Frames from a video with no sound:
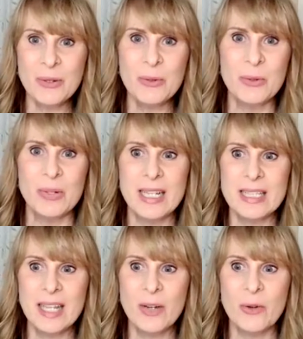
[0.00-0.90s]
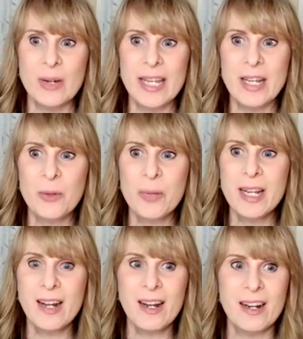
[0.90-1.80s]
Hello, here we
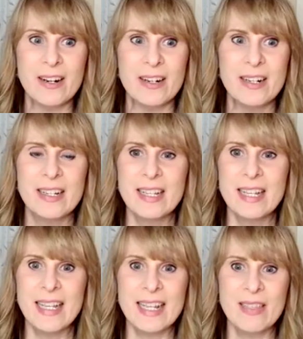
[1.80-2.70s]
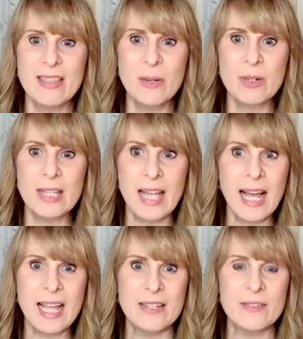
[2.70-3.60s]
are. And I think we're
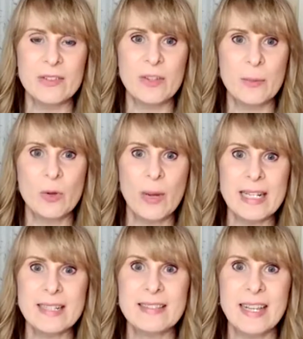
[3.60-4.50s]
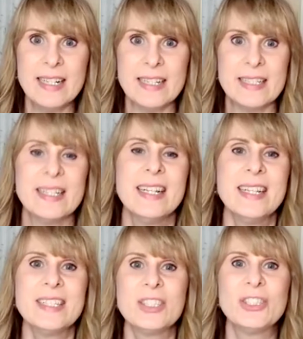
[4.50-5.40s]
live, so I'm quite excited
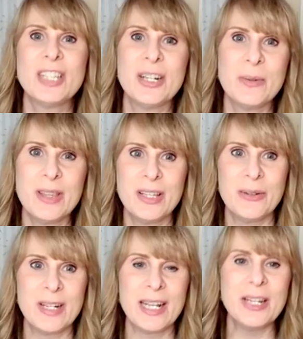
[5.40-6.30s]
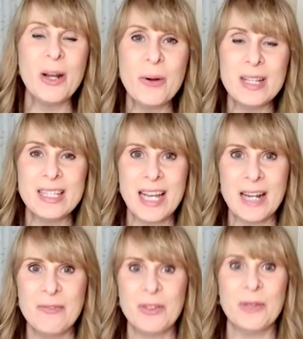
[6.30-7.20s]
to share with you. And I know a lot
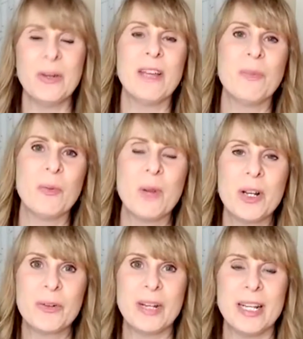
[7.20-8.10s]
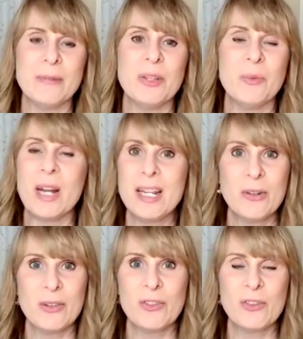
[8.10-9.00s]
of you have been wondering, you want to hear
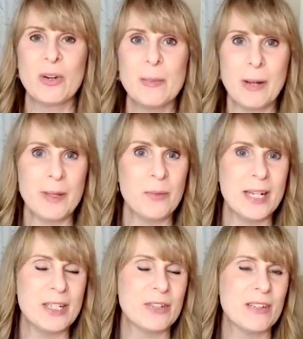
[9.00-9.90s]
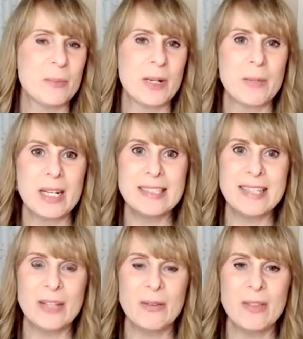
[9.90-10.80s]
the story about my wedding dress, but I'm going to
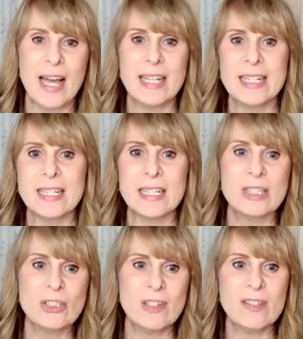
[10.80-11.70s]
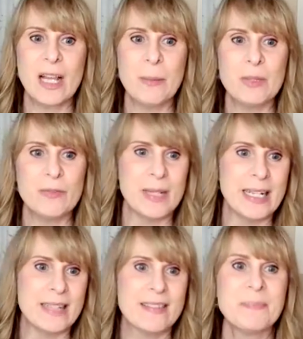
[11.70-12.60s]
tell you that in just a couple of
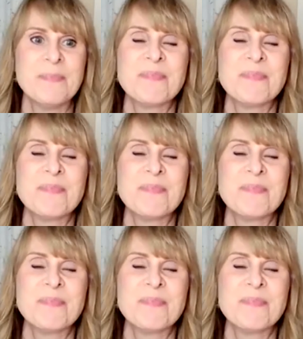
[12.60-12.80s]
minutes.